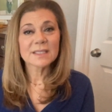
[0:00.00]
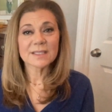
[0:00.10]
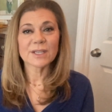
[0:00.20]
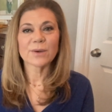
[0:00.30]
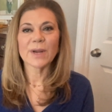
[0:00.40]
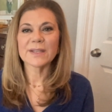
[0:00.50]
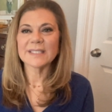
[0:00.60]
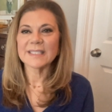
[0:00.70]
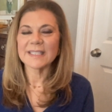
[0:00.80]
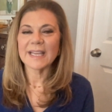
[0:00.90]
Stick around
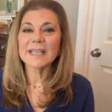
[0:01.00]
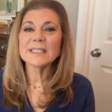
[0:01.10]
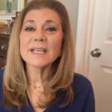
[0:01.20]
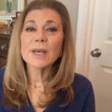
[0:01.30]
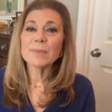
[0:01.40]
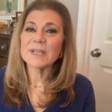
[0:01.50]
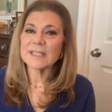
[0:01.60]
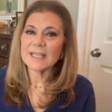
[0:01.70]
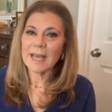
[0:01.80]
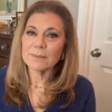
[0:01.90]
until the end
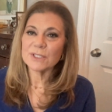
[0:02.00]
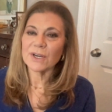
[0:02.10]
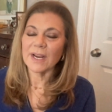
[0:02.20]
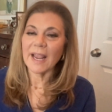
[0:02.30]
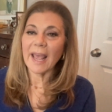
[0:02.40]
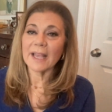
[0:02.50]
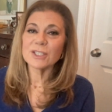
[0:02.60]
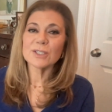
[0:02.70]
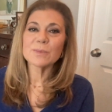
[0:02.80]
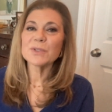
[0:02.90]
because I'm sharing
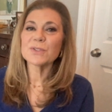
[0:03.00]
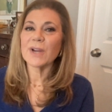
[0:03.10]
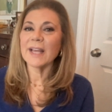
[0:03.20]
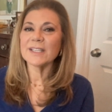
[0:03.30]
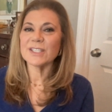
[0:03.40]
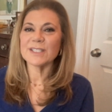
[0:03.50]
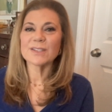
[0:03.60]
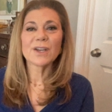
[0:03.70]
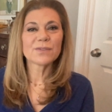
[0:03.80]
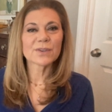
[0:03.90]
actionable strategies
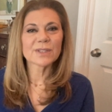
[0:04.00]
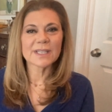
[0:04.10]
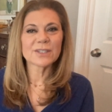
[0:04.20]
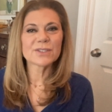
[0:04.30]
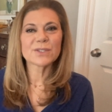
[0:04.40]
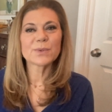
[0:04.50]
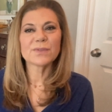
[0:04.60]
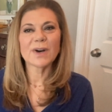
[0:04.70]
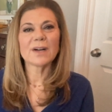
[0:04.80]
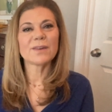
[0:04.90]
for leaders to
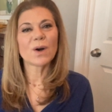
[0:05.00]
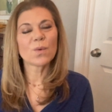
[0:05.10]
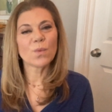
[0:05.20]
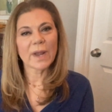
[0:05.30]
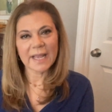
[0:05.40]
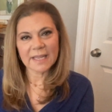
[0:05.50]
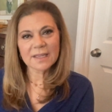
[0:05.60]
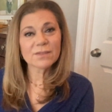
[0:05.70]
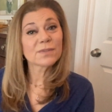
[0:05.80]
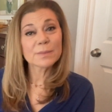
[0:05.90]
evolve away
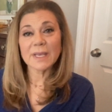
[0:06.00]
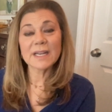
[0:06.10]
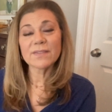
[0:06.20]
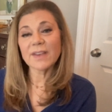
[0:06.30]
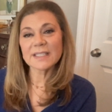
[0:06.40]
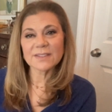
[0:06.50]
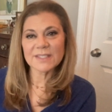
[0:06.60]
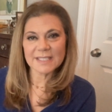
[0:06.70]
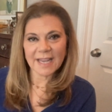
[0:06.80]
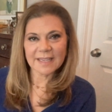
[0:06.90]
from ineffective
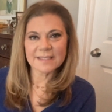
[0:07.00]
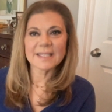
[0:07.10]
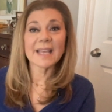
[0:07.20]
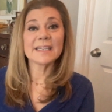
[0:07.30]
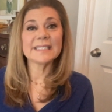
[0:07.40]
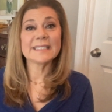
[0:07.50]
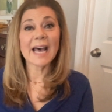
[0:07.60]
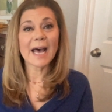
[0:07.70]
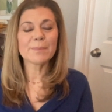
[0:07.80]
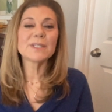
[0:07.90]
styles and
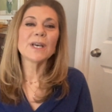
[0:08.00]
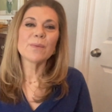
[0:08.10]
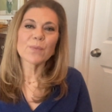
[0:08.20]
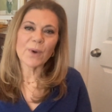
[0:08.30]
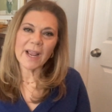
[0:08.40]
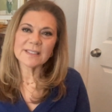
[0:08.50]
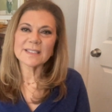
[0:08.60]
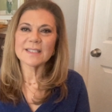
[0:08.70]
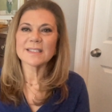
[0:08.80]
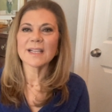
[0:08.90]
adopt
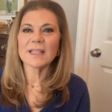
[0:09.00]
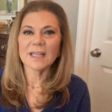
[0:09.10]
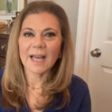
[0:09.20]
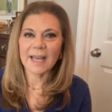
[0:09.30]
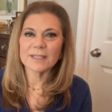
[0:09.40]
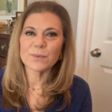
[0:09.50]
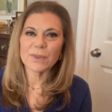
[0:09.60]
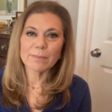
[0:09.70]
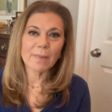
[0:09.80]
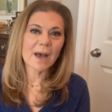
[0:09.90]
practices aligned
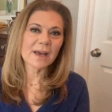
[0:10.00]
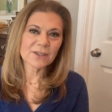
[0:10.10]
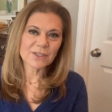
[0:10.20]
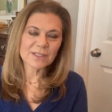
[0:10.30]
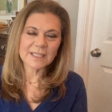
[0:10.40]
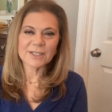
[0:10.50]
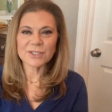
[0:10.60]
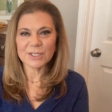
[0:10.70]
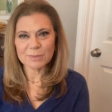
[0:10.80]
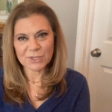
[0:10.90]
with modern
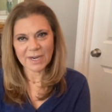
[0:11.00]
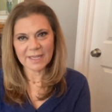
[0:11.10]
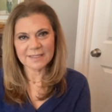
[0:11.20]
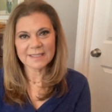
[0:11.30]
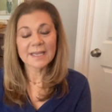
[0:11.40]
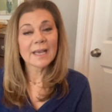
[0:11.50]
leadership trends.